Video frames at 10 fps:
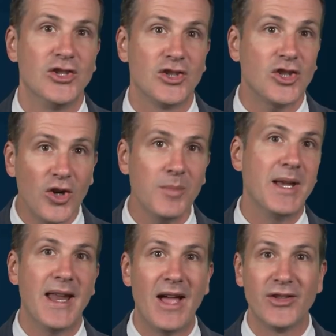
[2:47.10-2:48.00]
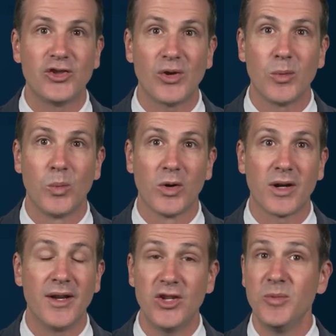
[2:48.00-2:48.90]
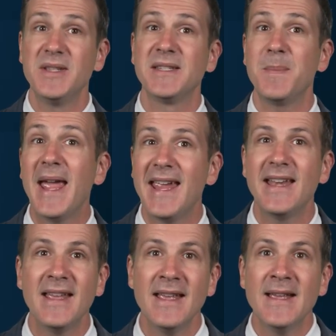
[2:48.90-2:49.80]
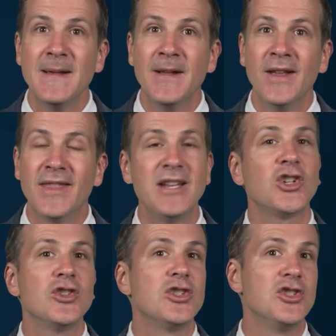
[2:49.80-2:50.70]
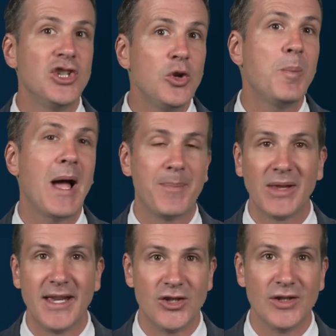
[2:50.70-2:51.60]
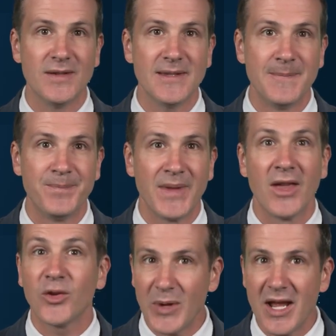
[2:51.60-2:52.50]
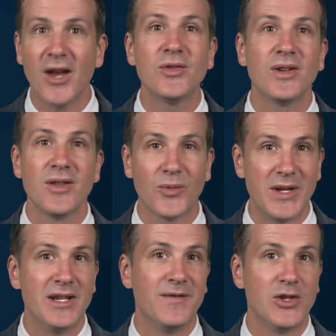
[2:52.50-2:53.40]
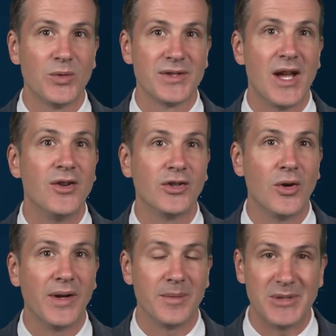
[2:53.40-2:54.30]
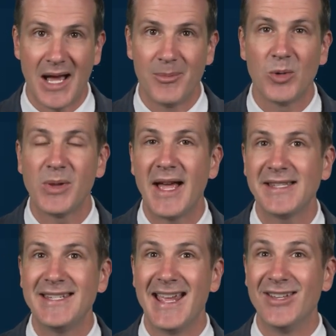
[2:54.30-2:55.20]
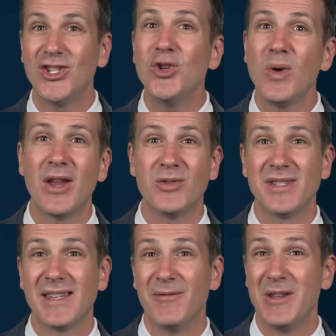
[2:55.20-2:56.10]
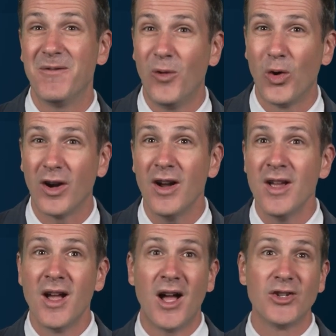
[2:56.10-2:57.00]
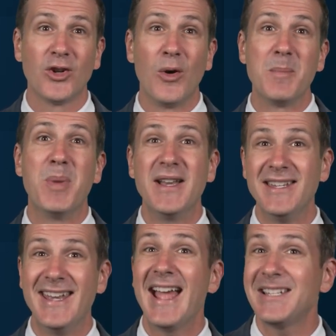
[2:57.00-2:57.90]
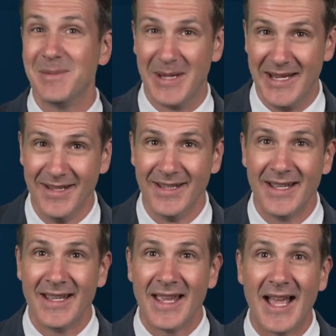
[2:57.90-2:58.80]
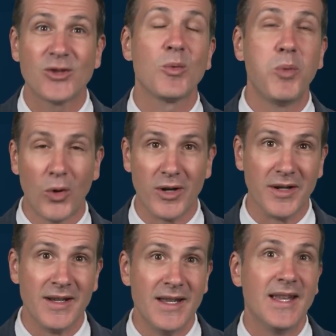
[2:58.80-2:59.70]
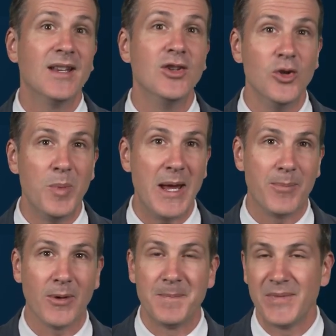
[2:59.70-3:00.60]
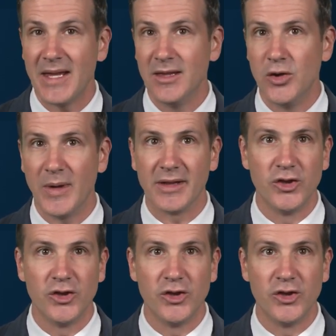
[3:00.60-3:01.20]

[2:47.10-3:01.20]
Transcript: determine how this drug would work on humans in pain, they turned to two populations, 303 individuals undergoing abdominoplasty and 274 undergoing bunionectomy, as reported in a new paper in the New England